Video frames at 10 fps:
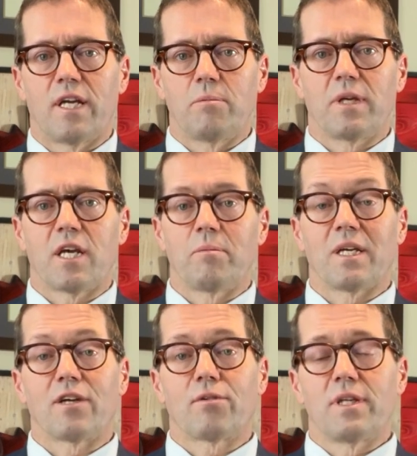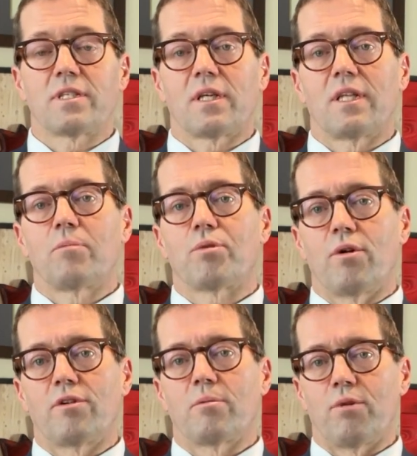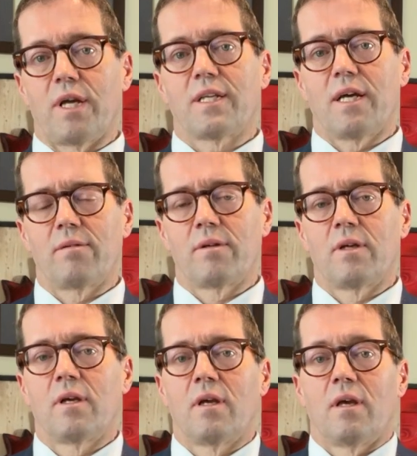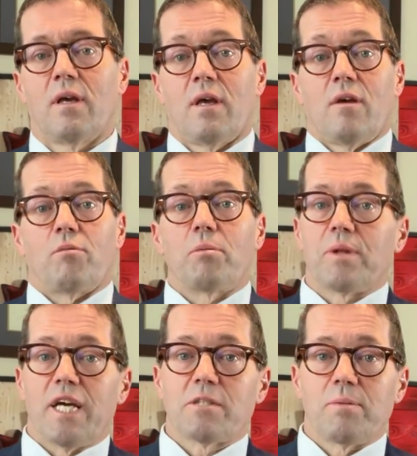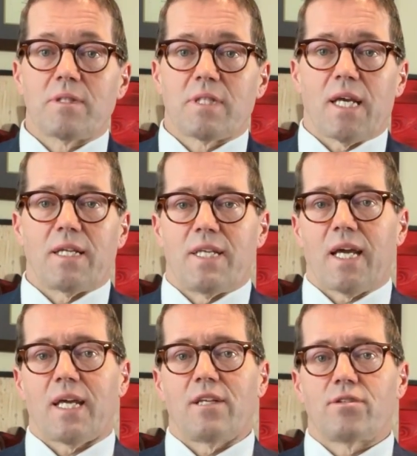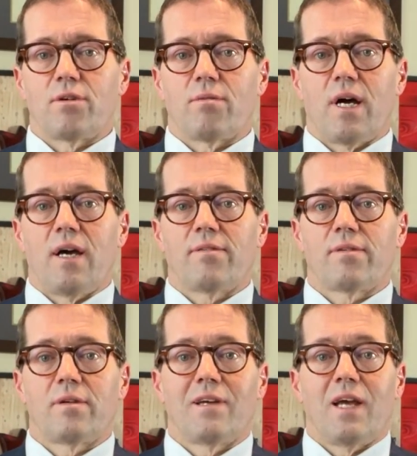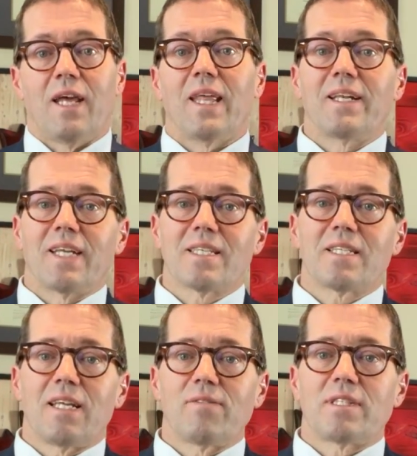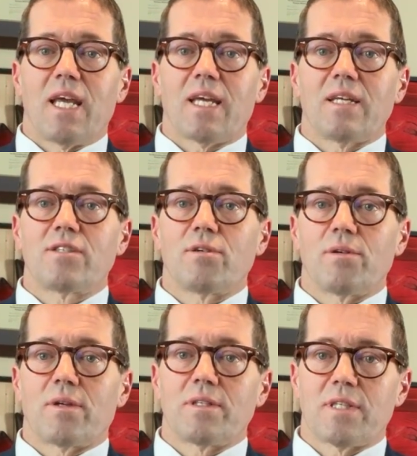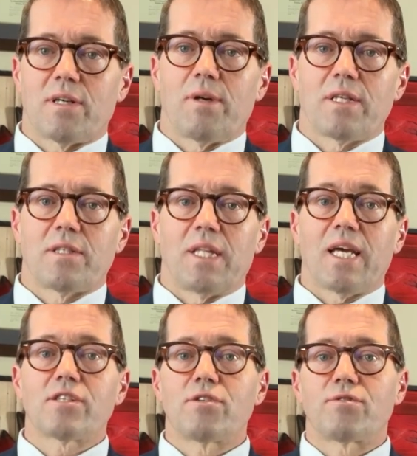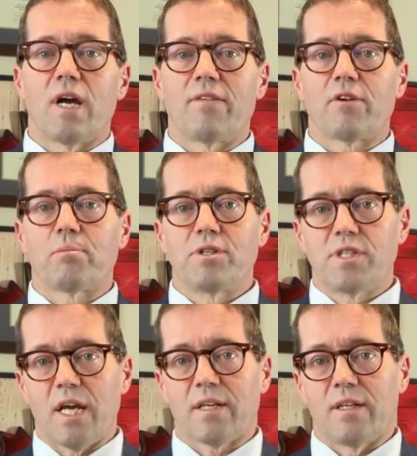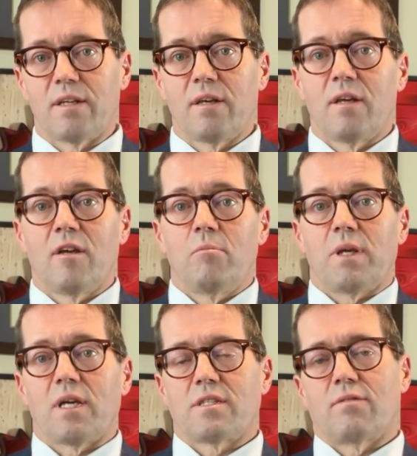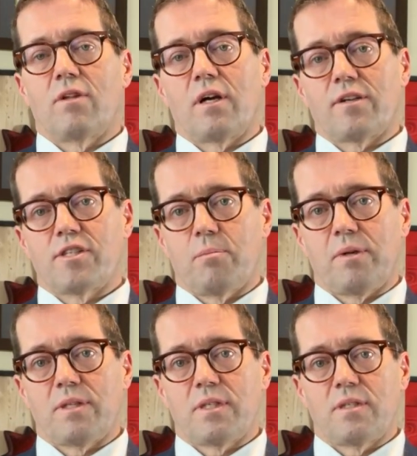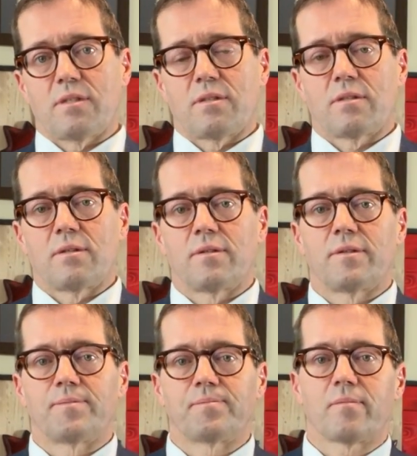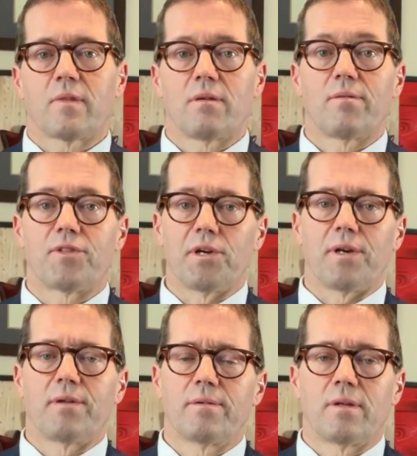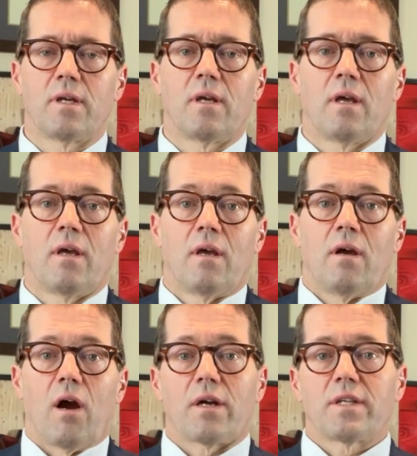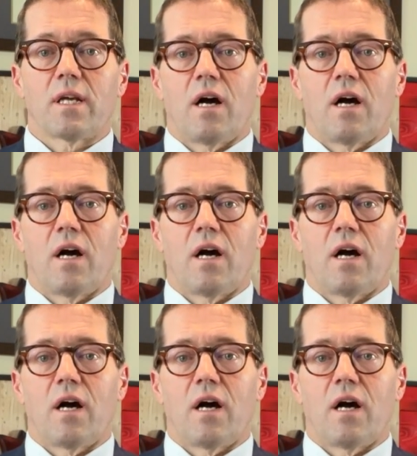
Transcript: and are becoming increasingly prone to breakdown. Replacements take a decade to arrive, and that doesn't even take into consideration the extra traffic projected because of longer shipping seasons. Third, Arctic